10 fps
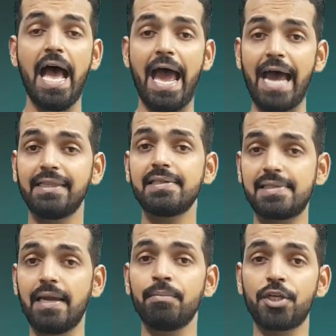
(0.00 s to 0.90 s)
At the
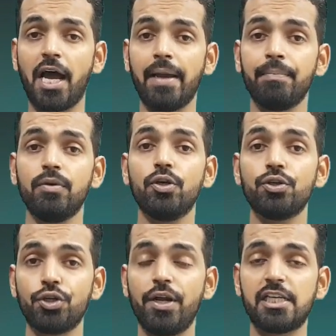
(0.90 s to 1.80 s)
same time, you
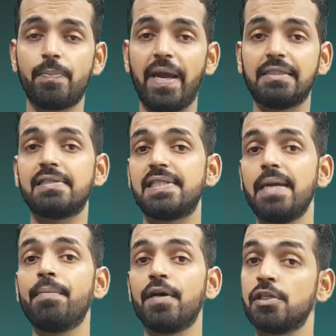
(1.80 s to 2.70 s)
should expect the
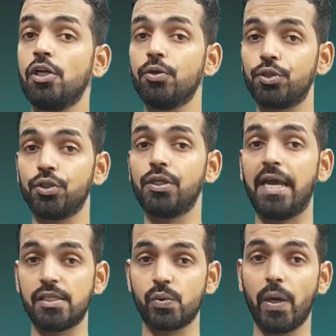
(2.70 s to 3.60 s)
same resolution
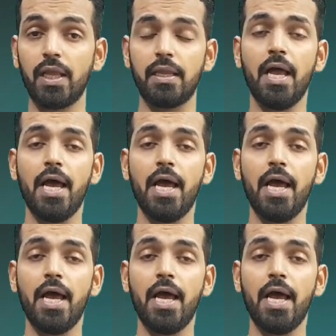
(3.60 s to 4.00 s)
as well.